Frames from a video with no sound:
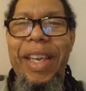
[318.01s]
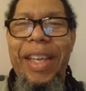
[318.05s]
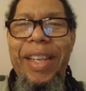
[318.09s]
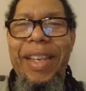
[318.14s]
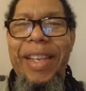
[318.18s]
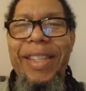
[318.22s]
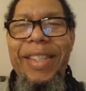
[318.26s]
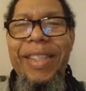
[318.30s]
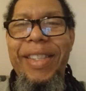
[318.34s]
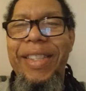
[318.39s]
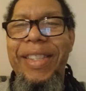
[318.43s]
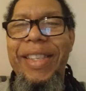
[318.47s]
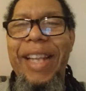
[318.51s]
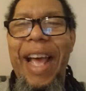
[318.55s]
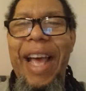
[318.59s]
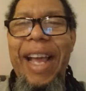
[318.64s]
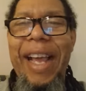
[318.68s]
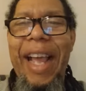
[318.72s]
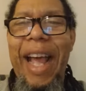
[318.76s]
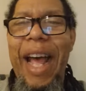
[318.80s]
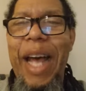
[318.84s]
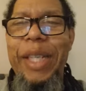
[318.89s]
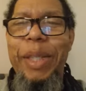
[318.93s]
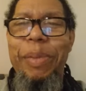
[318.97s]
and this is
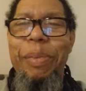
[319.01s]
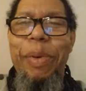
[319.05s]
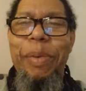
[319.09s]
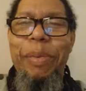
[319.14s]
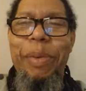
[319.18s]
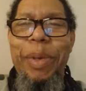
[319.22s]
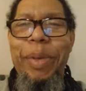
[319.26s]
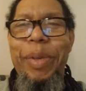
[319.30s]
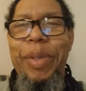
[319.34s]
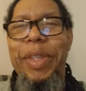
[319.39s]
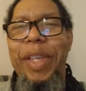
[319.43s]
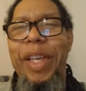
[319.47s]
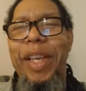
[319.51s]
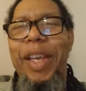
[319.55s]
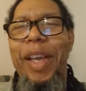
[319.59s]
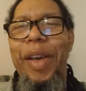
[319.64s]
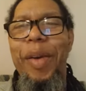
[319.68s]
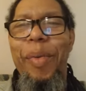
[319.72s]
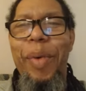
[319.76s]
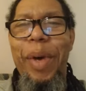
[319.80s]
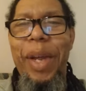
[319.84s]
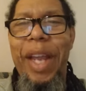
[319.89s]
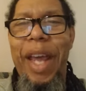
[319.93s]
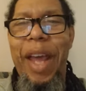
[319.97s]
not gospel music
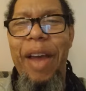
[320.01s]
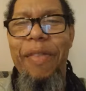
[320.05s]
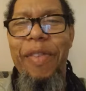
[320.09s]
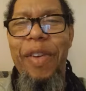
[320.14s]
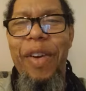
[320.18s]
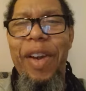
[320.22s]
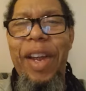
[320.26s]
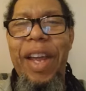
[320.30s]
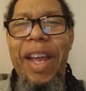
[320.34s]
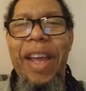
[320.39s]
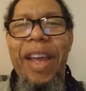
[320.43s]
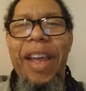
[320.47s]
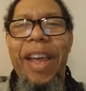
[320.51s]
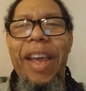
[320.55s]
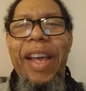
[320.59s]
and whatever.